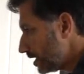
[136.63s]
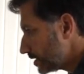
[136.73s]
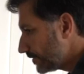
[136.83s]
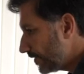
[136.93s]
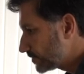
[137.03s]

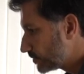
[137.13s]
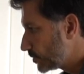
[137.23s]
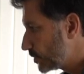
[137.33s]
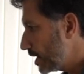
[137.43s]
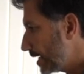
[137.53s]
So first of all,
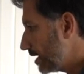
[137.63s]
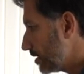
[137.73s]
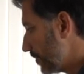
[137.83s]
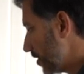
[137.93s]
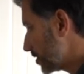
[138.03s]
should we check
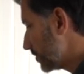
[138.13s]
out the perch